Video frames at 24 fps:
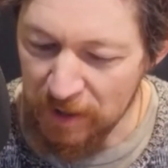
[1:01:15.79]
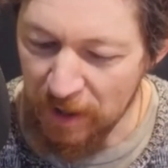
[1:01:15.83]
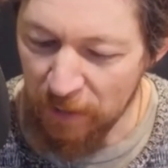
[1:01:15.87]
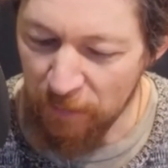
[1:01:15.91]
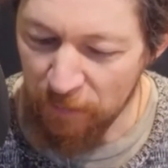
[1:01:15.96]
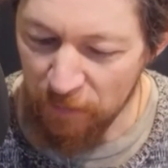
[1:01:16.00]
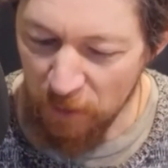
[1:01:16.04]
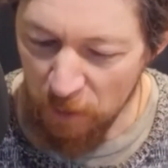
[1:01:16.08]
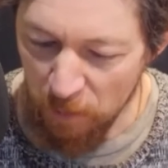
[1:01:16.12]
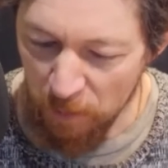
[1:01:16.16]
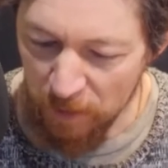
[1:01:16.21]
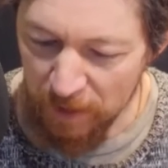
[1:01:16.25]
A
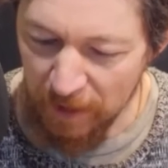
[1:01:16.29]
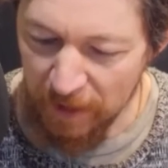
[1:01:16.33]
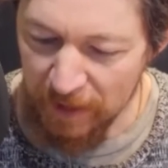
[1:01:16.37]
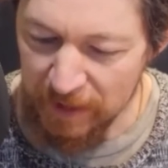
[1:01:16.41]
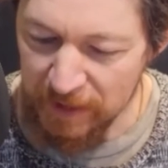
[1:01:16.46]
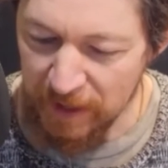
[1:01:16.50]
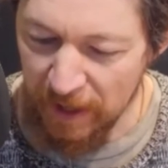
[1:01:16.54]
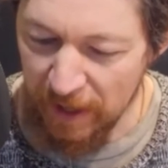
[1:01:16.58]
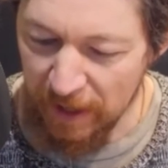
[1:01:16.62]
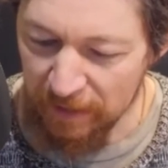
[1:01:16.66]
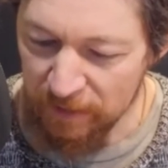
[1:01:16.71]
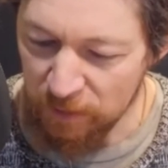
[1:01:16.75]
few of these
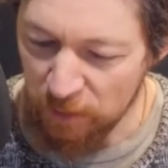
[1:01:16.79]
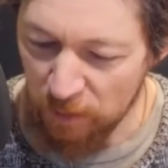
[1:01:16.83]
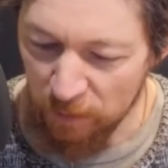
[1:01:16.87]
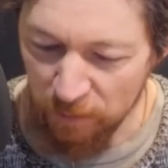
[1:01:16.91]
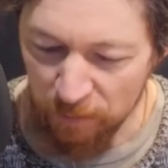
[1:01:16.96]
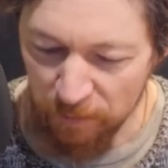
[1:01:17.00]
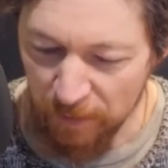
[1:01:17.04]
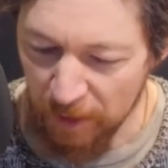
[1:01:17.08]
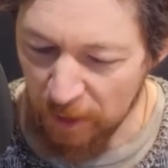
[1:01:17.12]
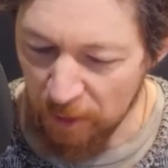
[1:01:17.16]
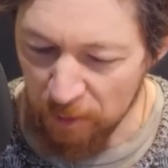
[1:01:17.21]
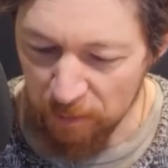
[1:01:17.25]
are sort
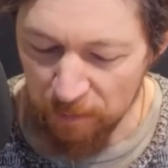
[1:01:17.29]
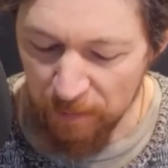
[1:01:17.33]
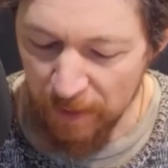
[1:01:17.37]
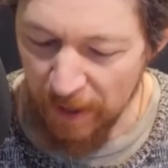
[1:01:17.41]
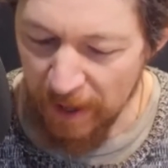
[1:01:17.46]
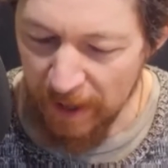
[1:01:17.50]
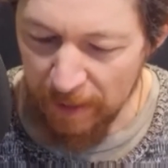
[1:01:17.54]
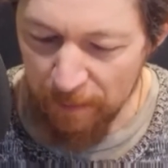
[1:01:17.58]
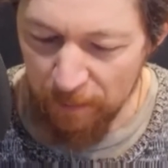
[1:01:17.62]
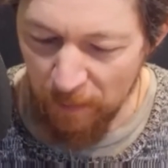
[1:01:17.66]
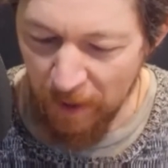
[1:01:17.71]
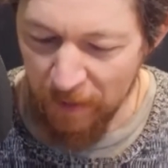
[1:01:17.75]
of, you know,
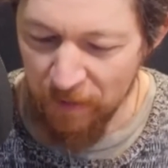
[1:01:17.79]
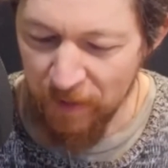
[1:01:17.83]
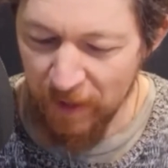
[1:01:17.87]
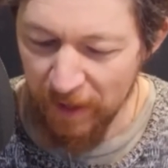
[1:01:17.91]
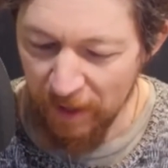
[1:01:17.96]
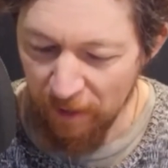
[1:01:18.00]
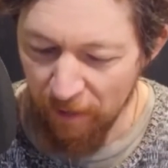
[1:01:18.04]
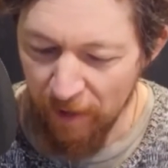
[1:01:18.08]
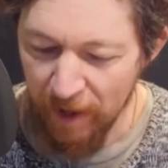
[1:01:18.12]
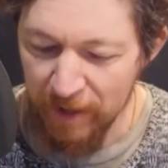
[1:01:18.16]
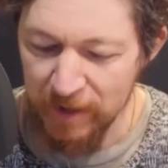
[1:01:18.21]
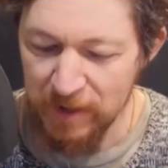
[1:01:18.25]
um, I think
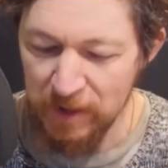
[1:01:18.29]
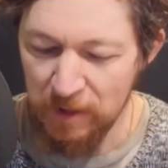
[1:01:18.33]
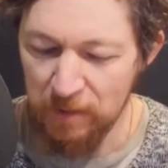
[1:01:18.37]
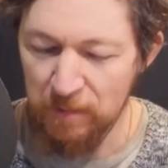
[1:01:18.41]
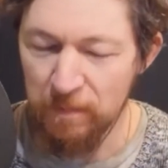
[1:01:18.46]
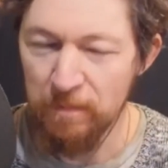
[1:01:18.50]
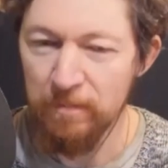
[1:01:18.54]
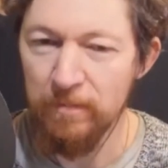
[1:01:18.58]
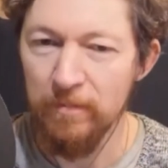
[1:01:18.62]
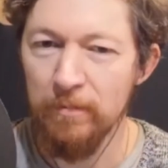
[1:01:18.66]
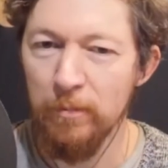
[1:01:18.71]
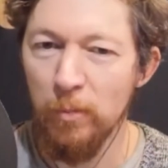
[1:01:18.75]
are answered
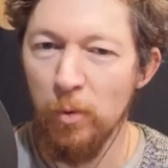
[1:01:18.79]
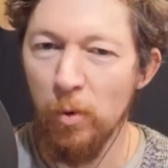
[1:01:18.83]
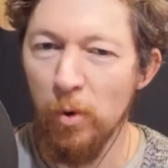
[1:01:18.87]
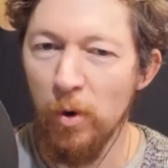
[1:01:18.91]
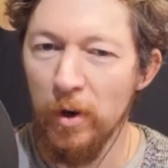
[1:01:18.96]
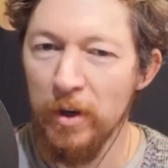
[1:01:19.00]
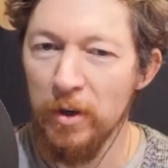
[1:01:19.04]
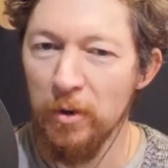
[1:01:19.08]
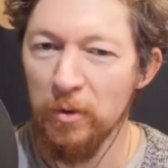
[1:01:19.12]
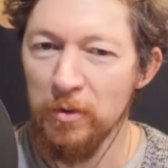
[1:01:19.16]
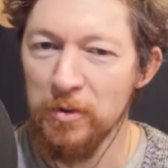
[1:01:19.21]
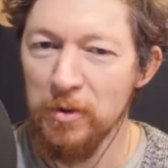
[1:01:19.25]
more
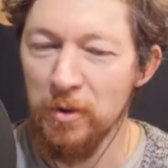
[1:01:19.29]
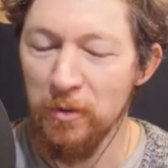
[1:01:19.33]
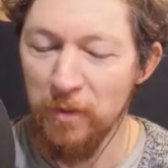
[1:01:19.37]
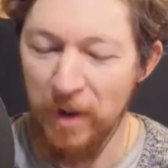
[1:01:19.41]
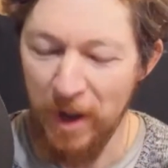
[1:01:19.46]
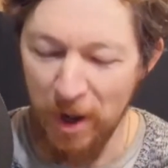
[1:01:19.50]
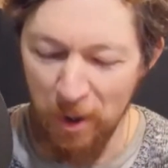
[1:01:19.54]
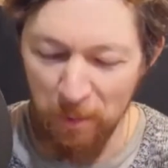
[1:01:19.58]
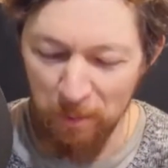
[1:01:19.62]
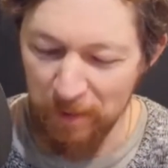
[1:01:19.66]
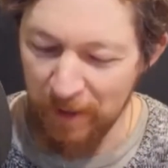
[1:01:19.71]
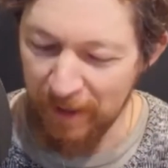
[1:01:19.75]
on your sort of
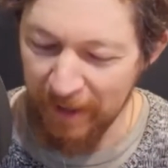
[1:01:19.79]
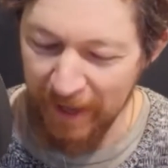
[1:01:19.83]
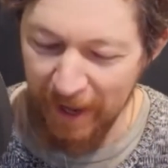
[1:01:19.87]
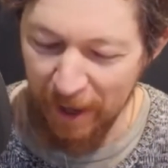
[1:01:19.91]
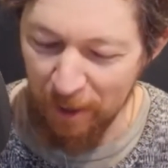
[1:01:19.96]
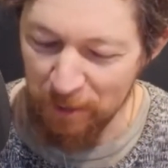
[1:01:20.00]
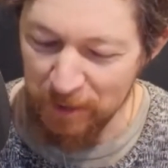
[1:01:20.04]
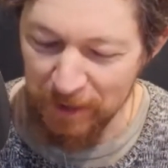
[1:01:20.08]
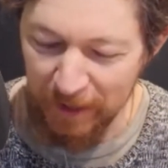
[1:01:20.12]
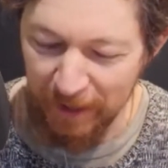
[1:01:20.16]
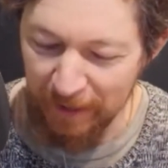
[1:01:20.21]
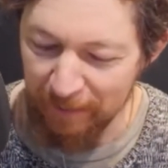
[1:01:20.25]
help, like how
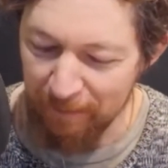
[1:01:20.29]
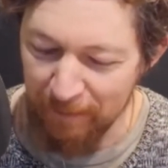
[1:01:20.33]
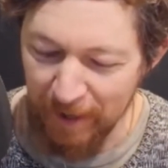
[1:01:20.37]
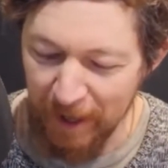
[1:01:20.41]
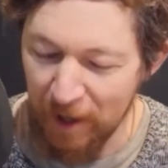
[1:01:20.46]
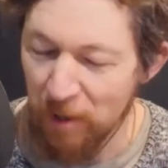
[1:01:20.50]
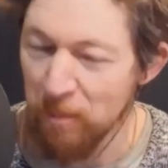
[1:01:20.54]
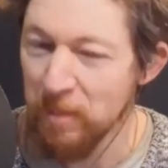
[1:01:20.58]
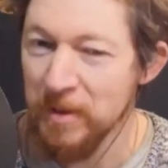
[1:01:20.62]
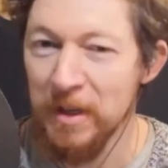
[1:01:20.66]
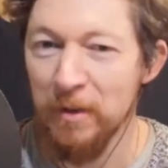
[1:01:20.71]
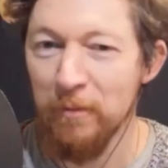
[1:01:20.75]
to get
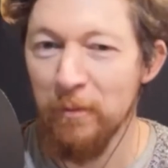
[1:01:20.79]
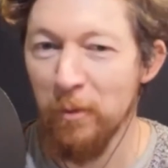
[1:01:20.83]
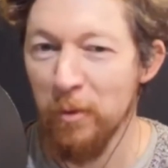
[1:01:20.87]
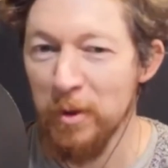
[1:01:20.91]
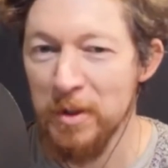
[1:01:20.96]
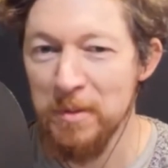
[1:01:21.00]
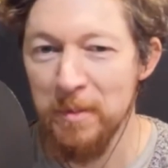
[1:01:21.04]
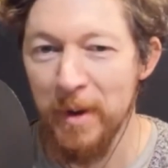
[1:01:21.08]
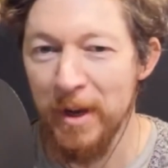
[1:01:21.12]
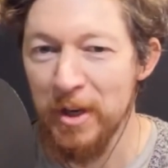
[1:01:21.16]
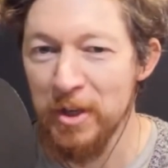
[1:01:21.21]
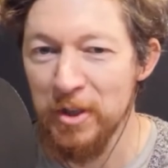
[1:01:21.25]
100%
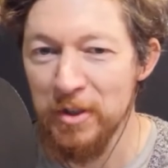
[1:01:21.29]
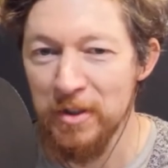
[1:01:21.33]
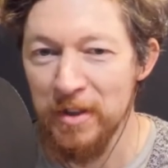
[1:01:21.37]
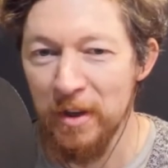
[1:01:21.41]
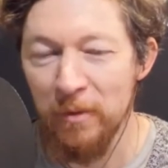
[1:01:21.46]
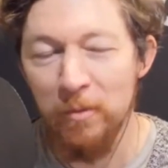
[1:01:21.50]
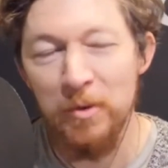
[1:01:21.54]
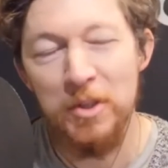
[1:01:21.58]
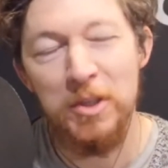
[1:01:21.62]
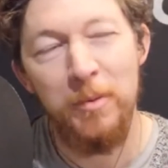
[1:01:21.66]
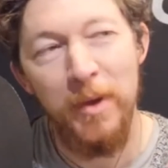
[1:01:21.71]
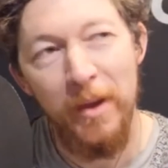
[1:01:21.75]
voice match and
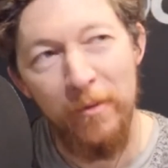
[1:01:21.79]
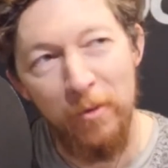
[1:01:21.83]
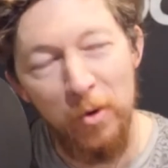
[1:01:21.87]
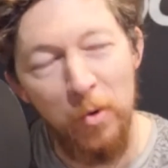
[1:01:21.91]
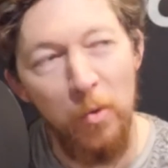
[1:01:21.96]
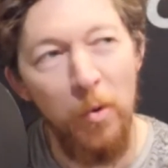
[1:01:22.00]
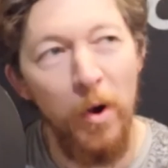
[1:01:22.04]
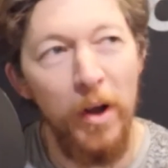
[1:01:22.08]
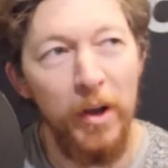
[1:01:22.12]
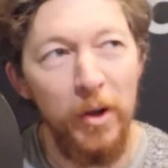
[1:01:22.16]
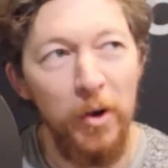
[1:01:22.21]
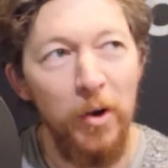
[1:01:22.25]
stuff, which we haven't
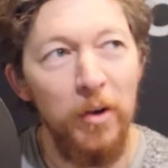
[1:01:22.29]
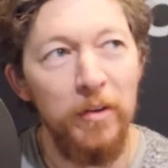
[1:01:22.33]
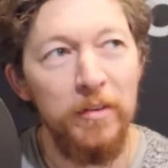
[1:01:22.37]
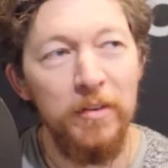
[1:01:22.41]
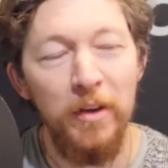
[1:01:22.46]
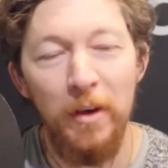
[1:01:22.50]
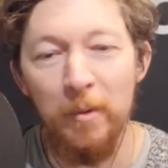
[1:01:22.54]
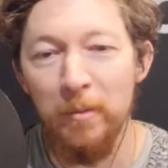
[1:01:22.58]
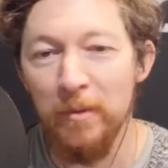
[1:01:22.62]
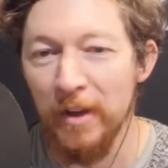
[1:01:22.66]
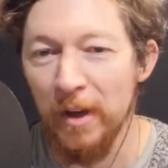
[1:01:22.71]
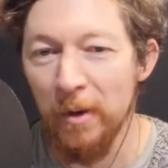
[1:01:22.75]
quite got
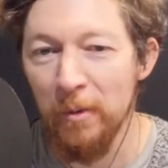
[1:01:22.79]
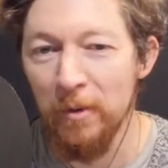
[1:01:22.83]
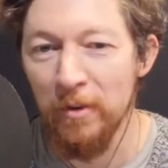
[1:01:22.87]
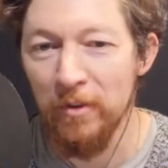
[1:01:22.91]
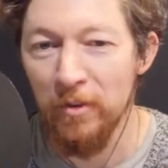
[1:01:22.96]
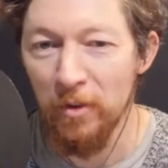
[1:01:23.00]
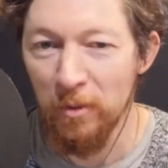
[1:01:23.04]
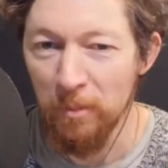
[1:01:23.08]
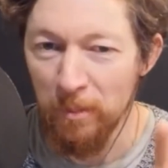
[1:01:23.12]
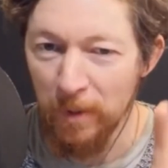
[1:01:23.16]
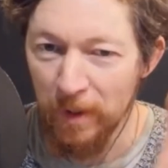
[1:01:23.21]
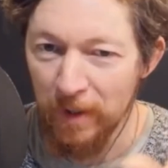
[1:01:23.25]
time to go
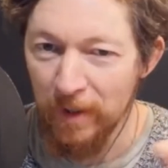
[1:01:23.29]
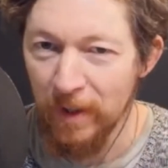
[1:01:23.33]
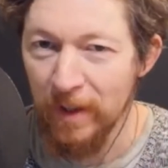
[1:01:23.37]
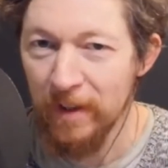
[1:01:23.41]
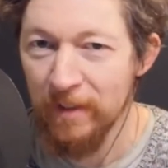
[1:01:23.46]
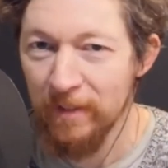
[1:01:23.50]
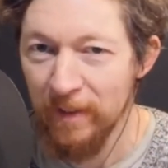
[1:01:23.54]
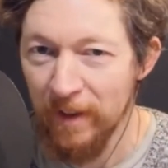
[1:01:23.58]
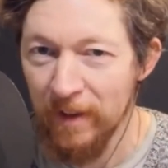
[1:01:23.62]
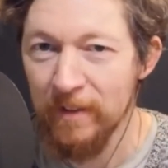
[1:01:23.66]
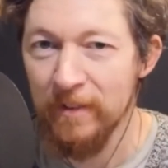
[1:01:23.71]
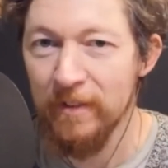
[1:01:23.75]
into, but
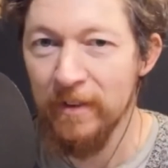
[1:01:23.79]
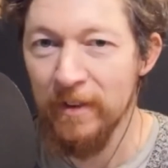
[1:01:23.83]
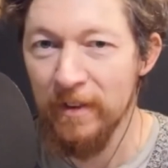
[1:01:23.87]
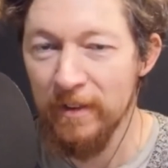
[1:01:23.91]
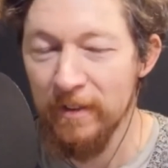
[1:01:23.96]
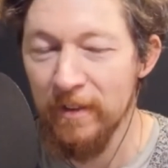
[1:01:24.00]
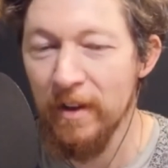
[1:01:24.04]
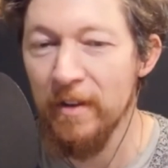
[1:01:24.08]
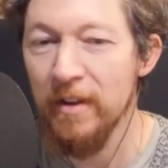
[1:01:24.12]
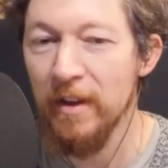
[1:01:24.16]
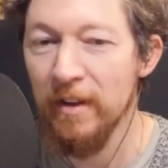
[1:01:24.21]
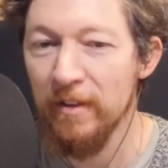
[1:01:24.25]
is, is,
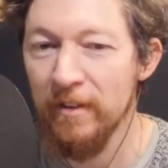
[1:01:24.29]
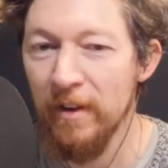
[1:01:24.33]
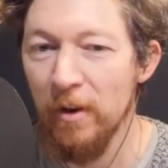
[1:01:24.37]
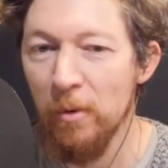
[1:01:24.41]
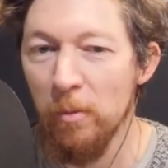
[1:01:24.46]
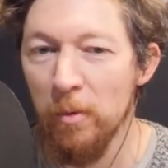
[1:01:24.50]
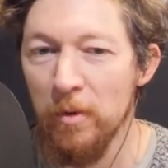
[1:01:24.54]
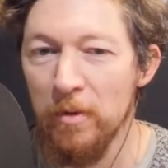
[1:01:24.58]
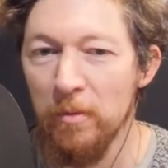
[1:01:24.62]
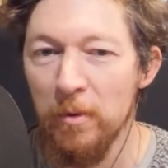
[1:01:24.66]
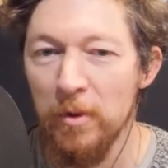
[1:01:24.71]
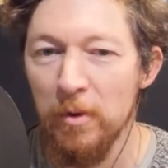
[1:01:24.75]
is I think, dealt
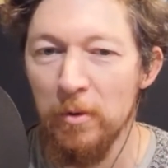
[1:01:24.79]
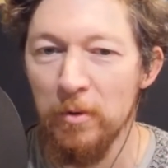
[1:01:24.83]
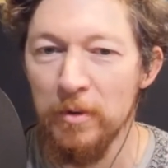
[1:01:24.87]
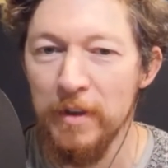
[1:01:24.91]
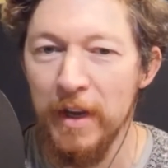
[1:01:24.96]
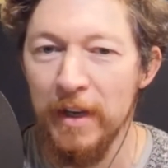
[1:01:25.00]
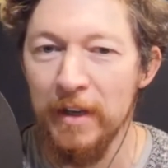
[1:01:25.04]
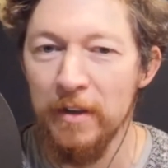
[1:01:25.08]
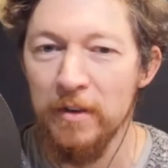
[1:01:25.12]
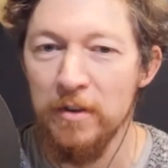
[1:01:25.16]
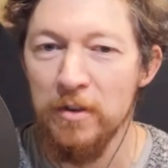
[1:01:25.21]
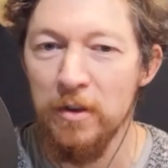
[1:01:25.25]
with with your
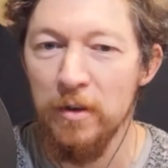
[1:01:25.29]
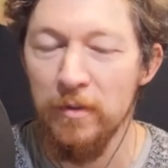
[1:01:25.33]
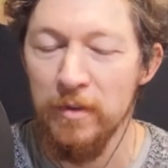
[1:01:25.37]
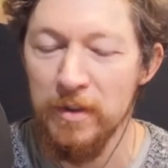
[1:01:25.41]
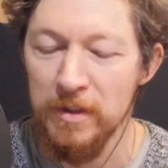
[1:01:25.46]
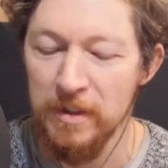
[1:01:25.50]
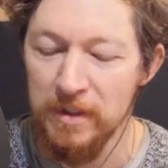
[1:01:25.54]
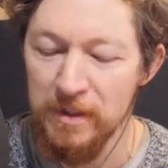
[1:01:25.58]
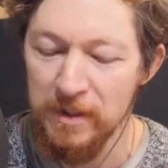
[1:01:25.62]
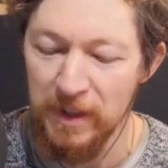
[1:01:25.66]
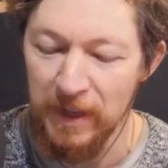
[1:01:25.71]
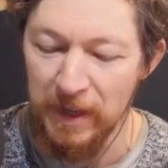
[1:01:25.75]
talent
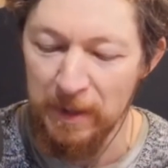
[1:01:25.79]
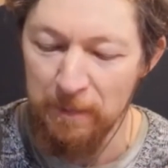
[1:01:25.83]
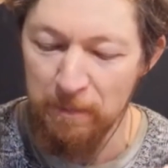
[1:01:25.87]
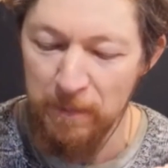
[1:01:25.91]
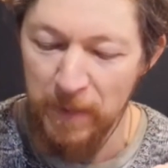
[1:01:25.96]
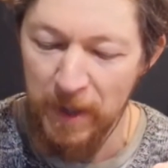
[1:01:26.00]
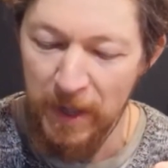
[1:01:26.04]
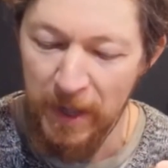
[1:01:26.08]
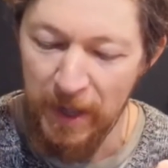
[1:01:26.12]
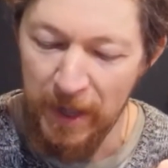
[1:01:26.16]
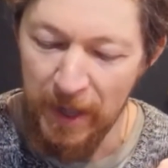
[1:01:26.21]
services team.